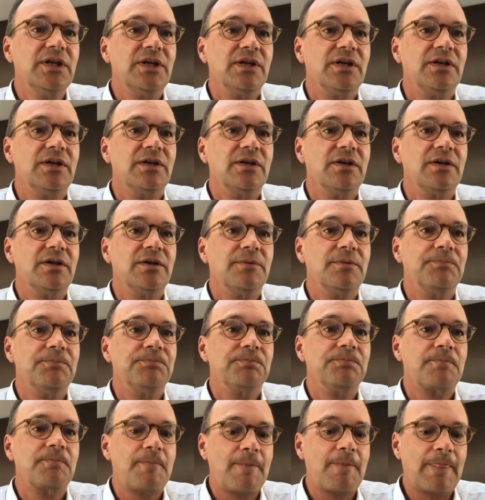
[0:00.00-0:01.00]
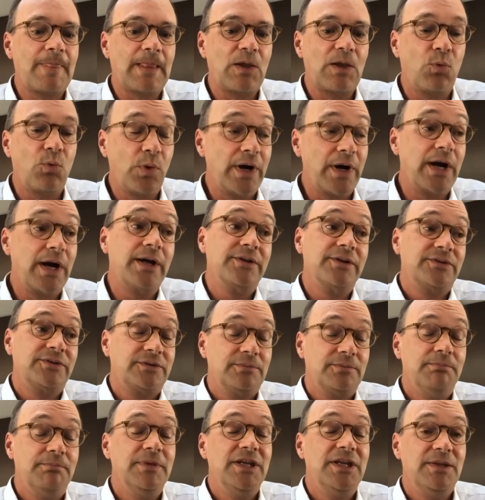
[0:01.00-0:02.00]
whereas
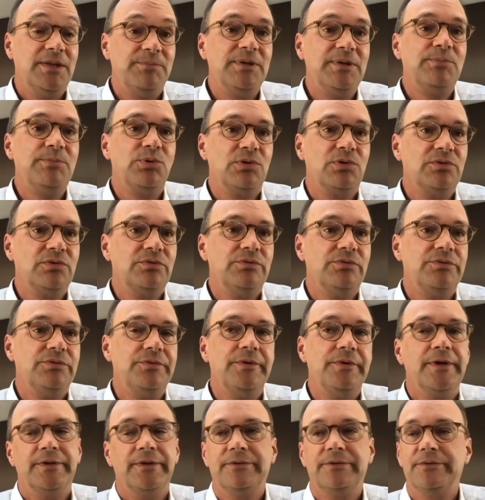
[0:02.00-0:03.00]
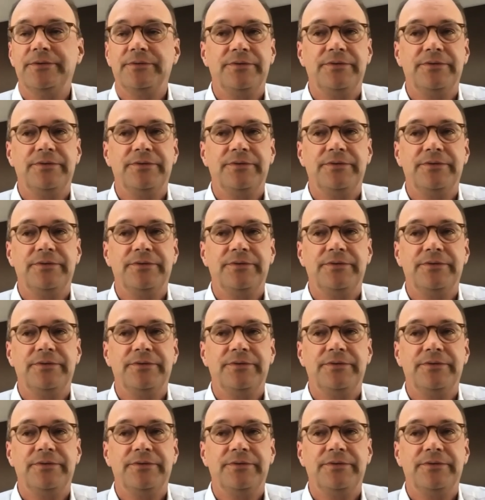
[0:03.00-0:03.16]
many people do not